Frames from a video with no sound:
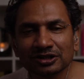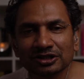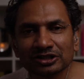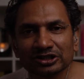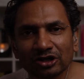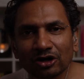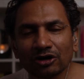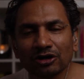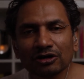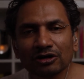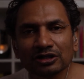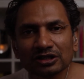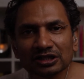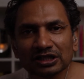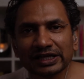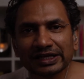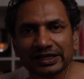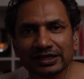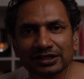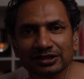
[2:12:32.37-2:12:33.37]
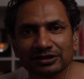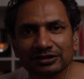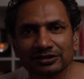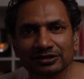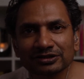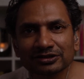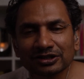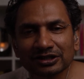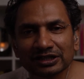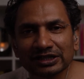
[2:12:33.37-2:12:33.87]
Your leader,
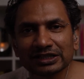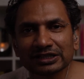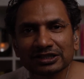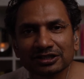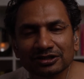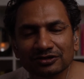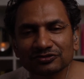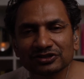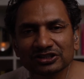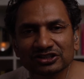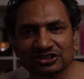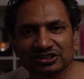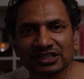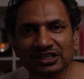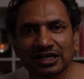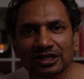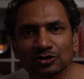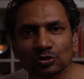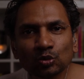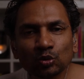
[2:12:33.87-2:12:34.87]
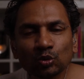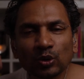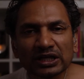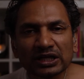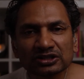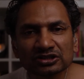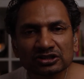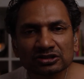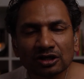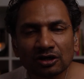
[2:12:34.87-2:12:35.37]
the leader of this town,
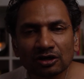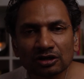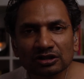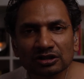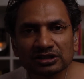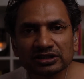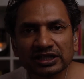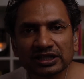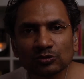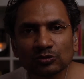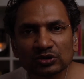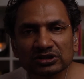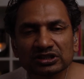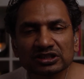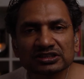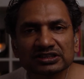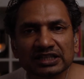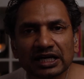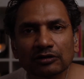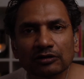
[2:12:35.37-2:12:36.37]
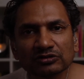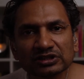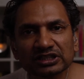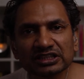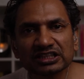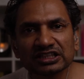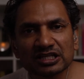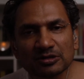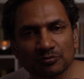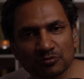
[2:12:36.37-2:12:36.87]
went on holiday when the town
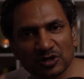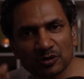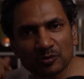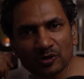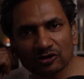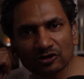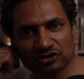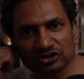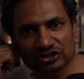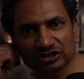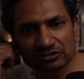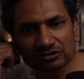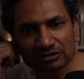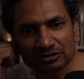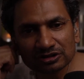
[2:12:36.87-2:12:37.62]
needed him the most.